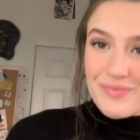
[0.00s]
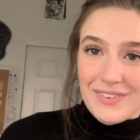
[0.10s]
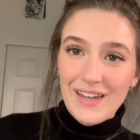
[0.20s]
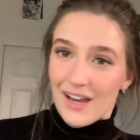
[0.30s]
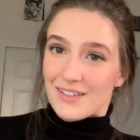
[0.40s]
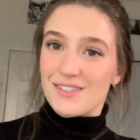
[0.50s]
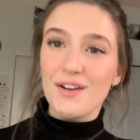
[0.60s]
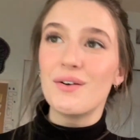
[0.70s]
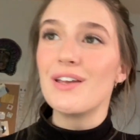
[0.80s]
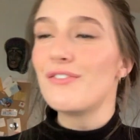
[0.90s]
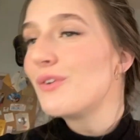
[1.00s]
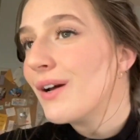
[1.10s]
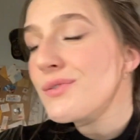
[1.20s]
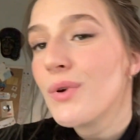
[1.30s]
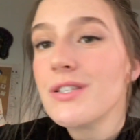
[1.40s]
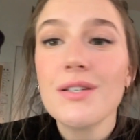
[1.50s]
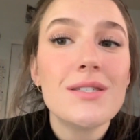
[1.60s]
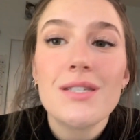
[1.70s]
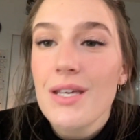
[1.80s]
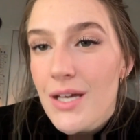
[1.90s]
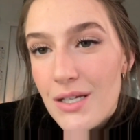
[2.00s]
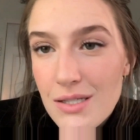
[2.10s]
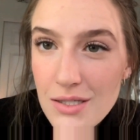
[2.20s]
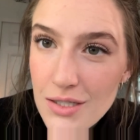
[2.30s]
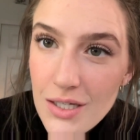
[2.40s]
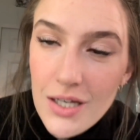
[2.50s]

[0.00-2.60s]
Yeah, so if you guys want to see this,